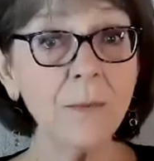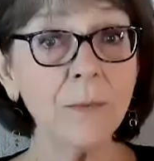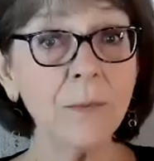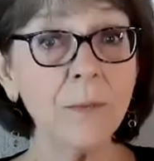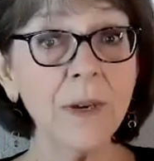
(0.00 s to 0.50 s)

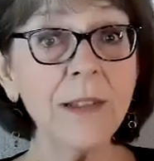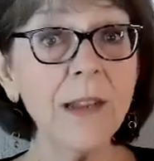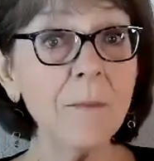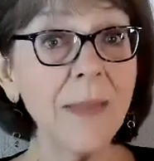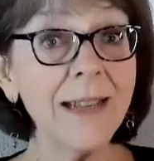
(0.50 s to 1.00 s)
One of the
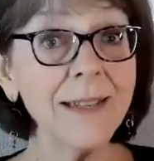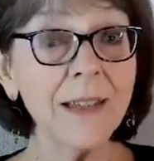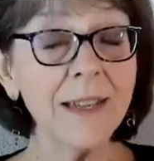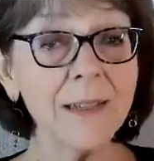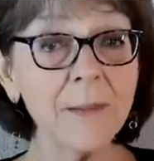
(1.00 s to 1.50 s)
amazing
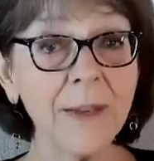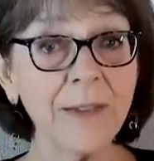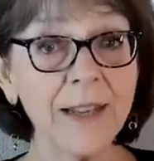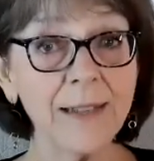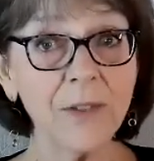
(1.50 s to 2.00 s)
things about
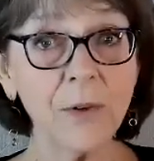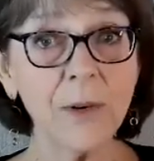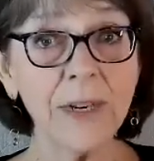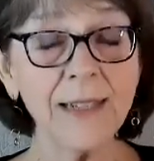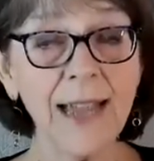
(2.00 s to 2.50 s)
that
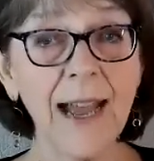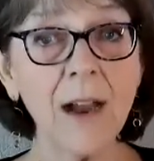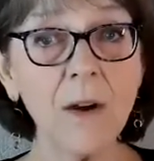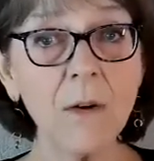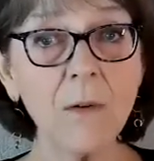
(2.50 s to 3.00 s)
story is
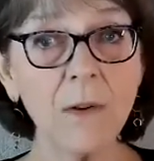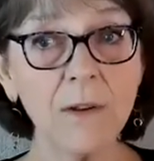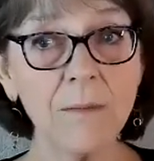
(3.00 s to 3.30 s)
how